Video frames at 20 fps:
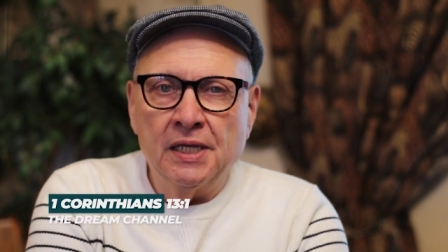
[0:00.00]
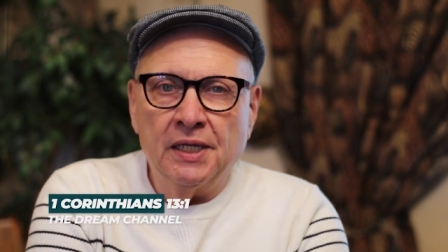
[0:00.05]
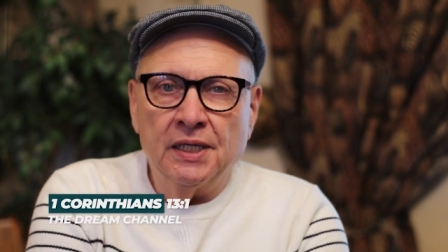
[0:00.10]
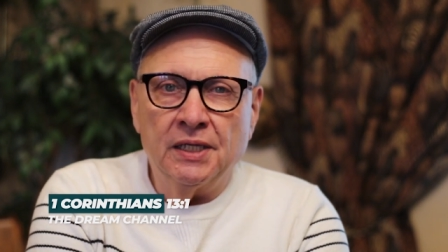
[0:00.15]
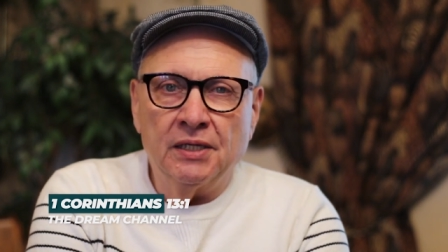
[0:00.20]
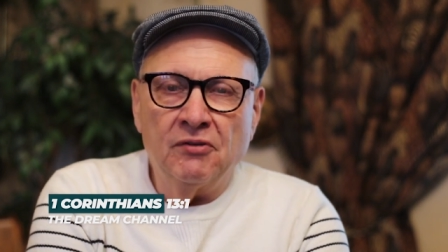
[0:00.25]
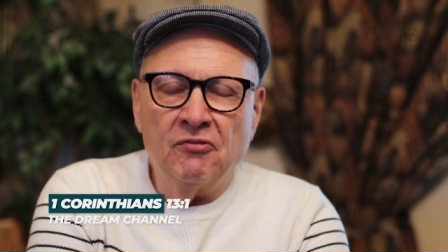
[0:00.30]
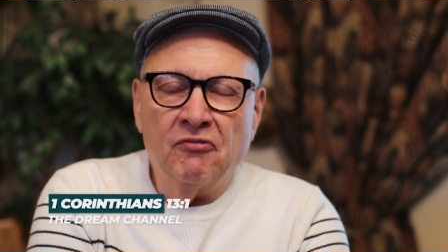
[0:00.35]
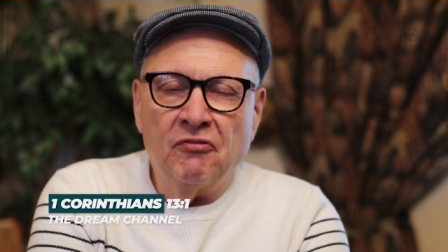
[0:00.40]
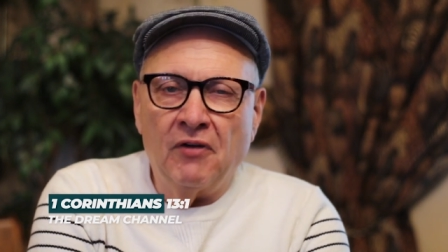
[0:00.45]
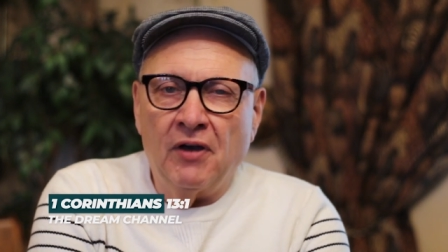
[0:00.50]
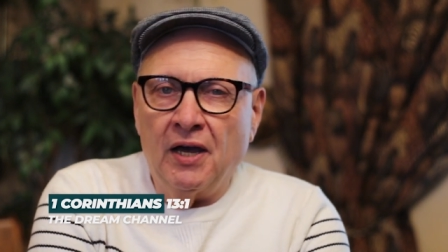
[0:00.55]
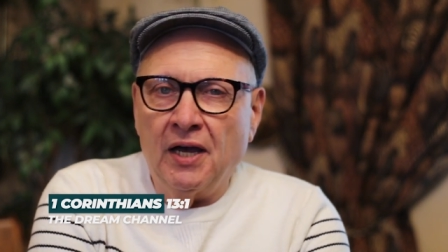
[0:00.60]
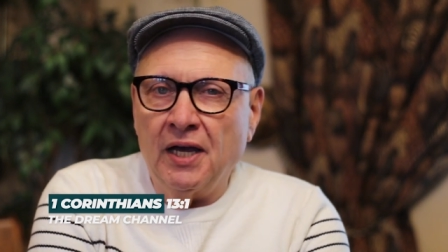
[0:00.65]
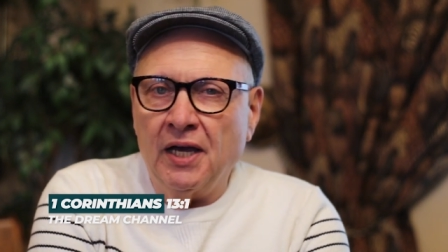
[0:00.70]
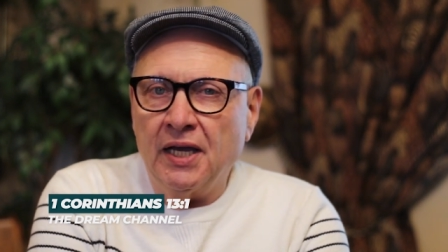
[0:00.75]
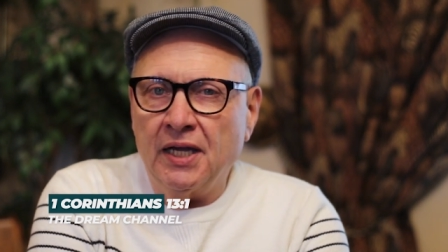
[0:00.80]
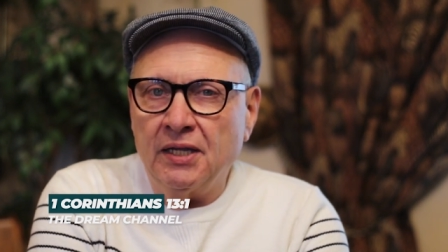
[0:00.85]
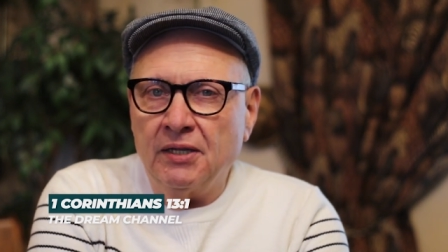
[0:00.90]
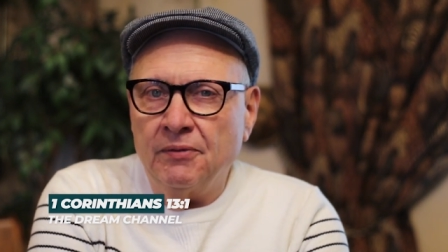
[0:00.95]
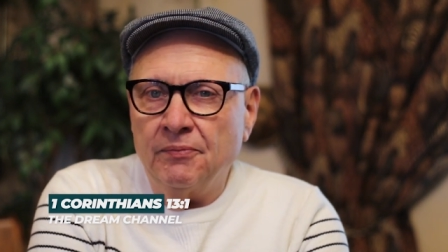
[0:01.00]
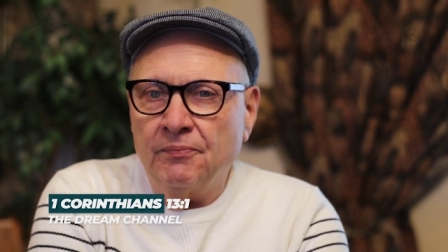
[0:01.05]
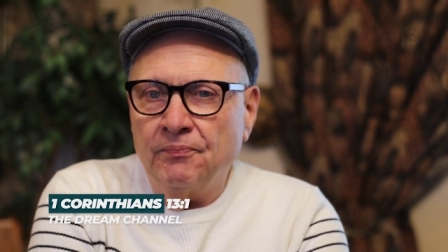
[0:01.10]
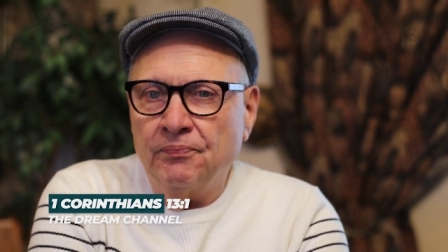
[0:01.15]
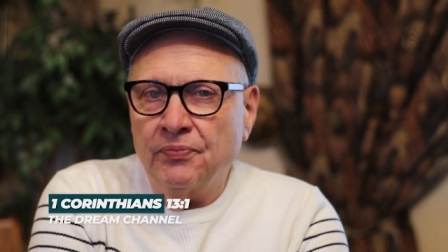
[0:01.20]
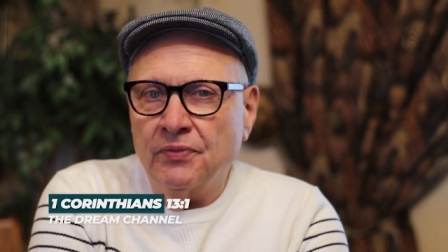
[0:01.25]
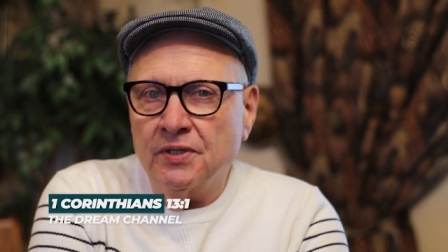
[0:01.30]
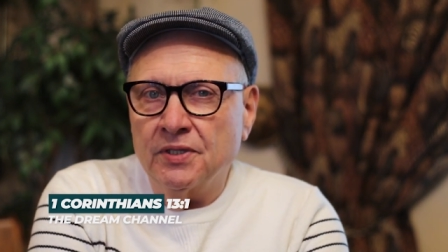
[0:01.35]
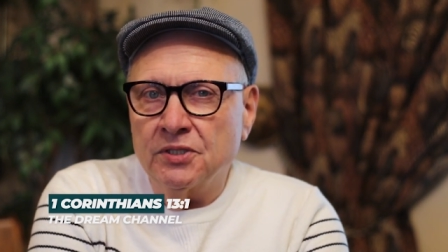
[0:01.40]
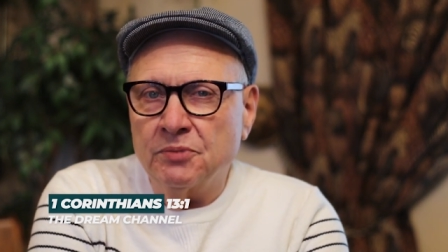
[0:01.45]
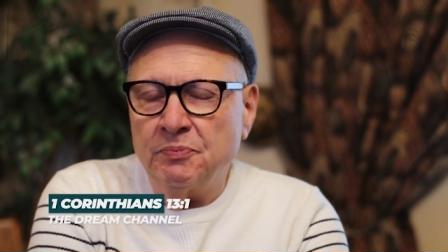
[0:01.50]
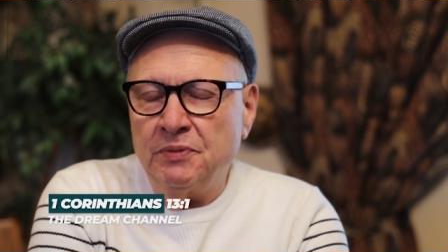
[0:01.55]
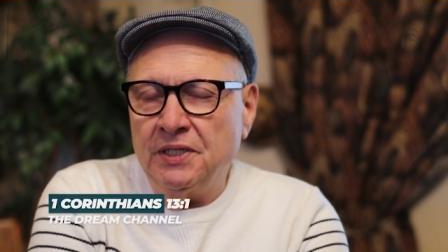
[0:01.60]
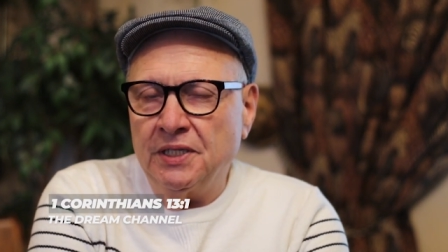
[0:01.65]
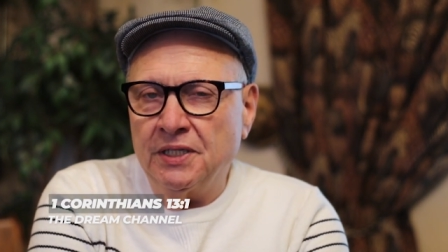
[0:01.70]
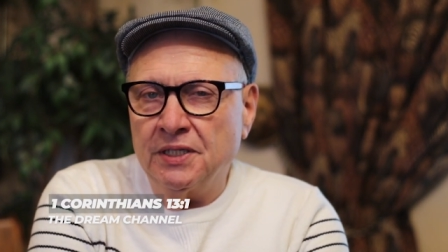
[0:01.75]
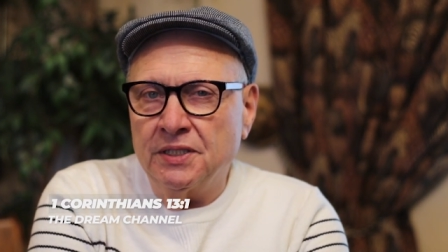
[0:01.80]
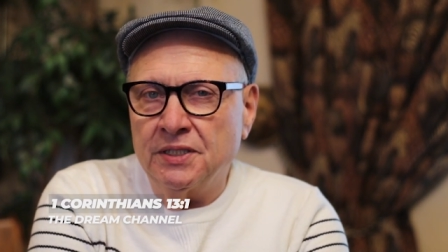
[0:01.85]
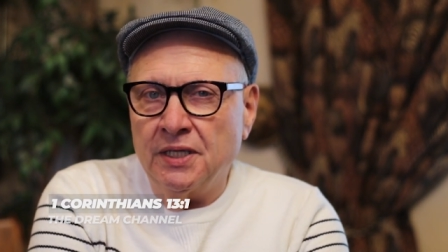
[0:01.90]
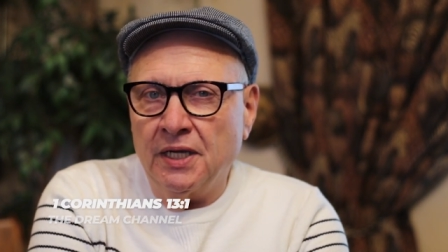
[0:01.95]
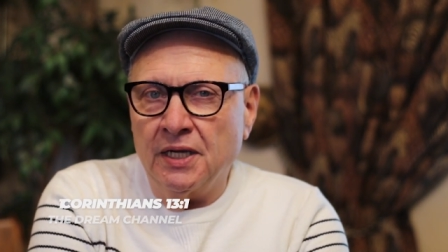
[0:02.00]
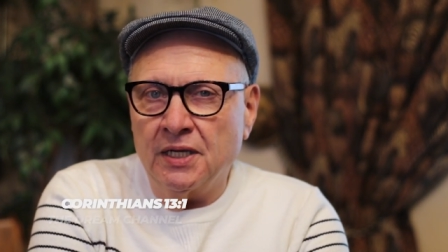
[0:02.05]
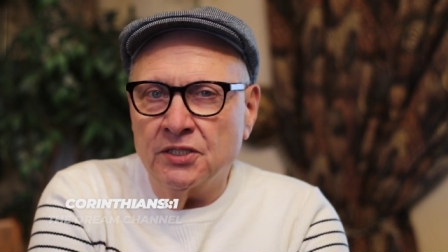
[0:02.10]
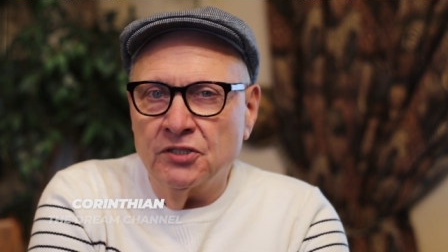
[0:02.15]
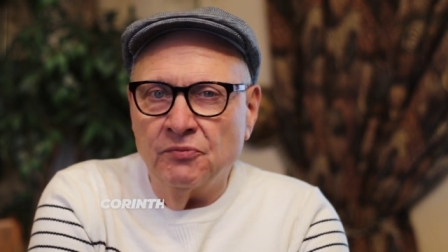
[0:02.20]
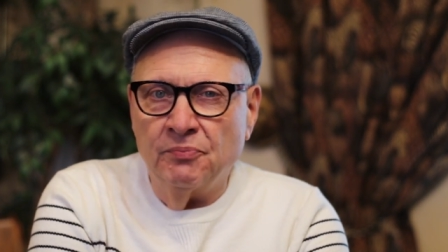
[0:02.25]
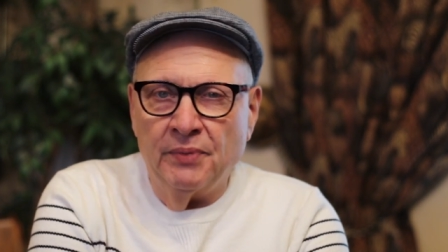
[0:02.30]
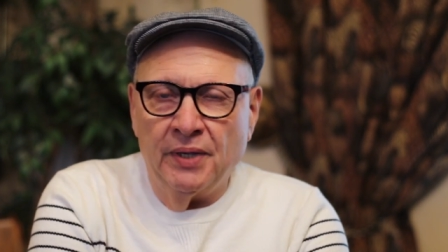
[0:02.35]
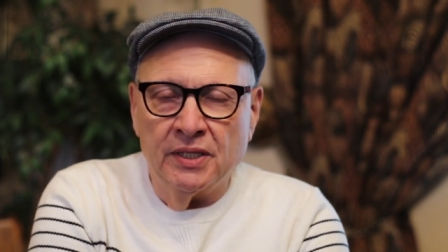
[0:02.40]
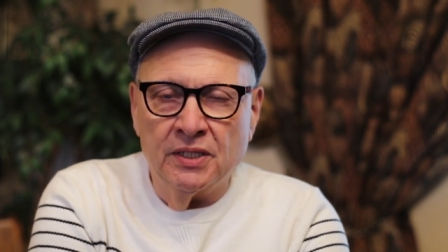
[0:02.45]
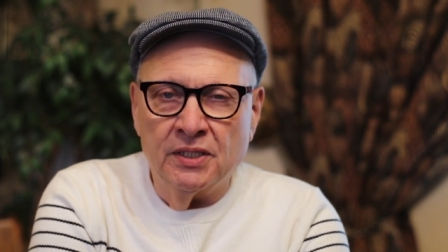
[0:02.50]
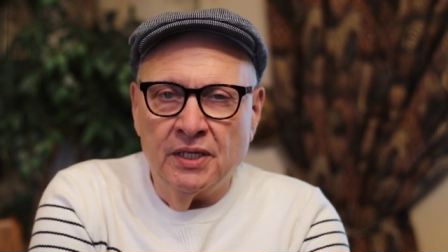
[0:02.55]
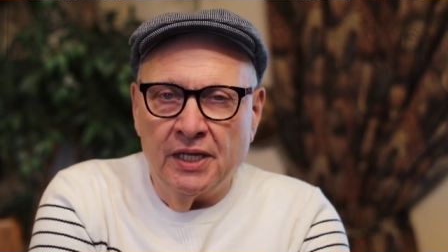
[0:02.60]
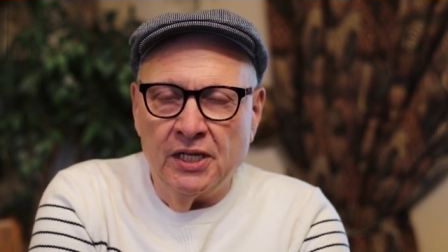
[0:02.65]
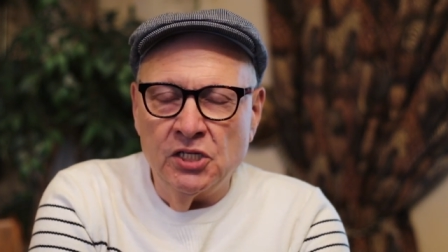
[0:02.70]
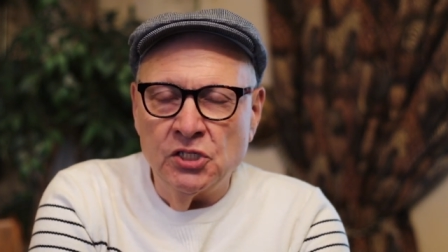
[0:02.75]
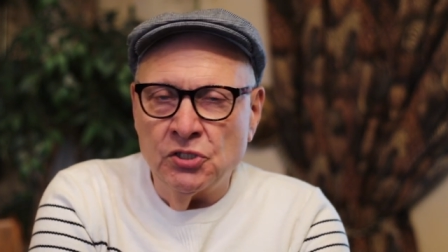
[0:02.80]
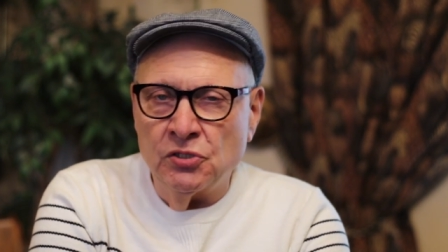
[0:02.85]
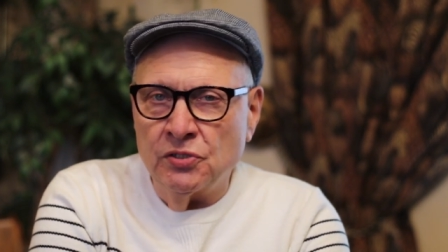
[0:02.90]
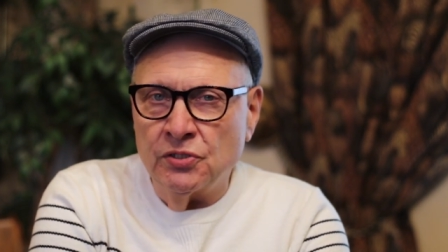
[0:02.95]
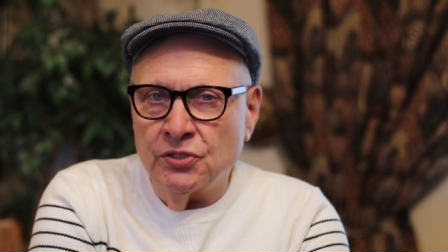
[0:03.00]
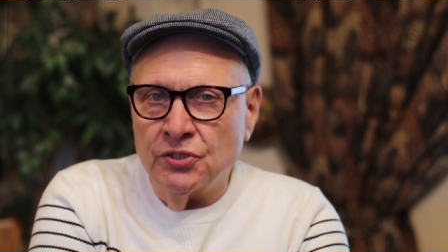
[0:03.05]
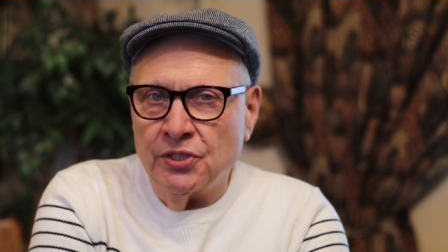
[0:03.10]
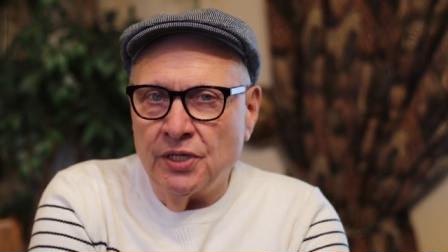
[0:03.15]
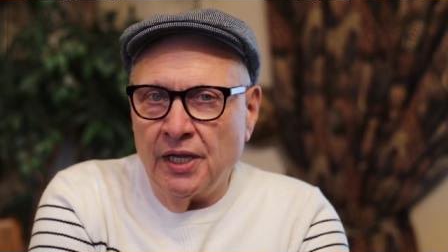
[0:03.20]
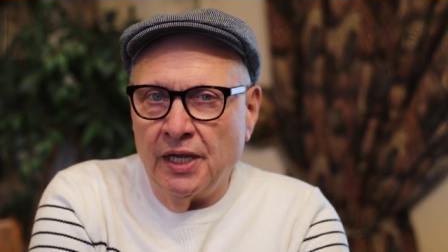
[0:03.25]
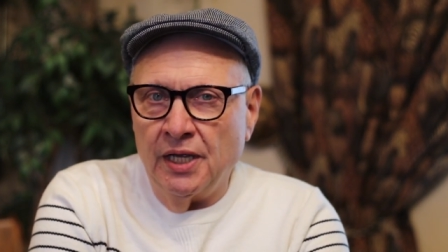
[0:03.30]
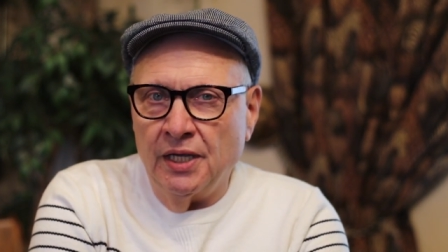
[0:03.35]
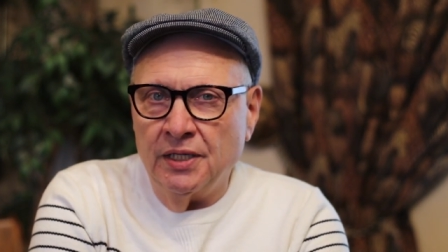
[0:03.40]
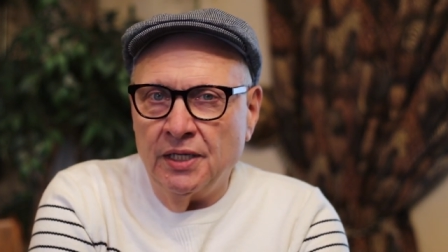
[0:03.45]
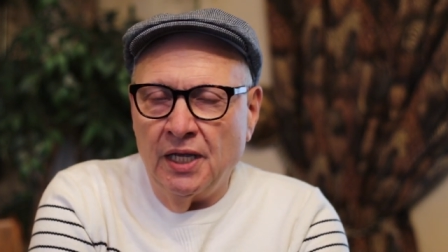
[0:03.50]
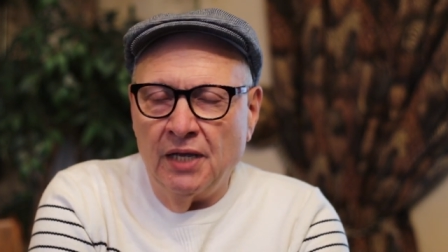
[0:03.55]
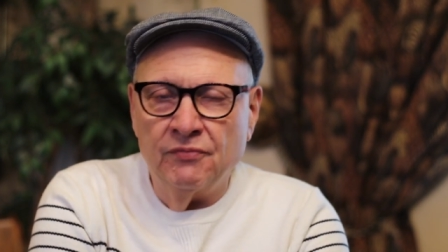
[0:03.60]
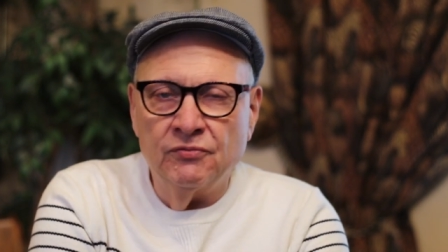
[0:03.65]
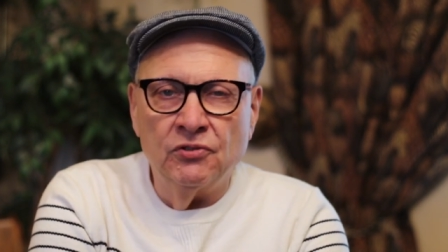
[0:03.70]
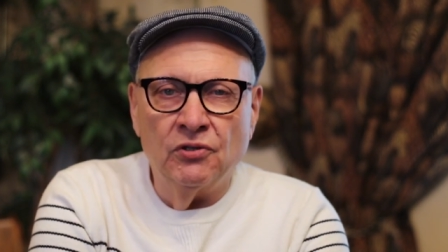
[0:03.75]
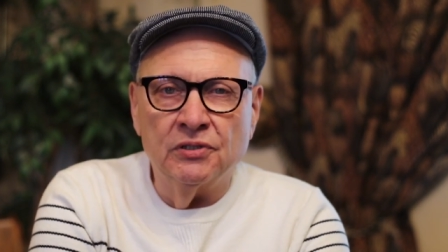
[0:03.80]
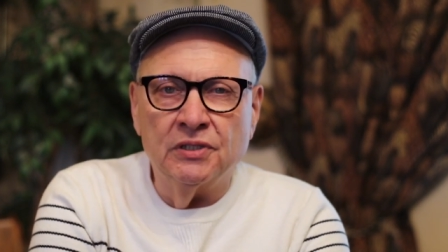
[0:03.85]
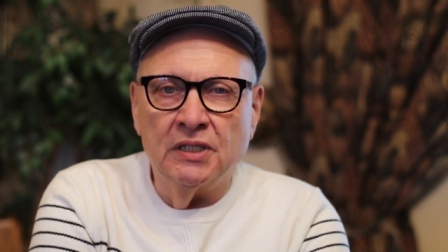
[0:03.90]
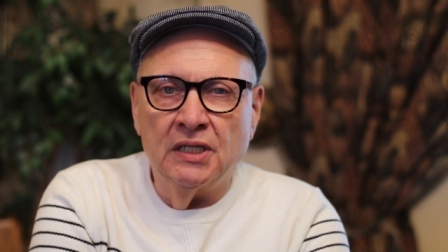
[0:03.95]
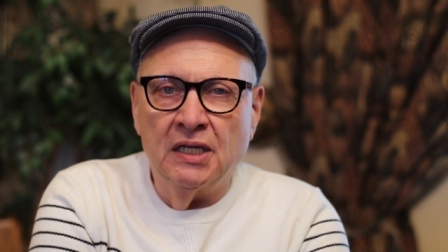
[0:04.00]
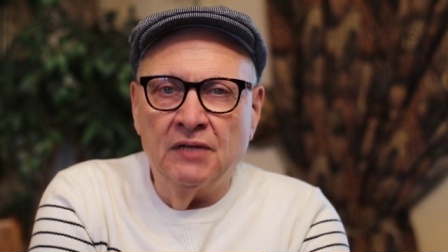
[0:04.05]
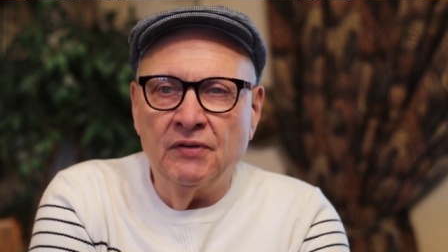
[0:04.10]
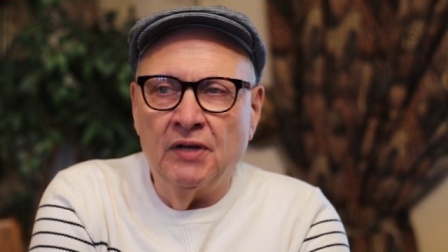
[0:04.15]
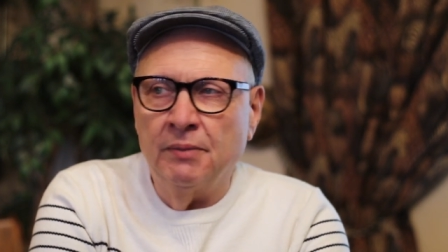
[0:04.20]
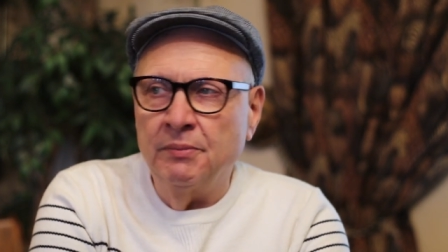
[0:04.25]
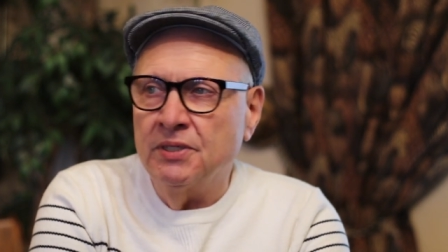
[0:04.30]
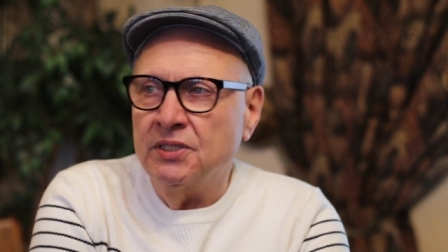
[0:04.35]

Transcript: "If I speak in tongues of men and angels and have not love, I'm a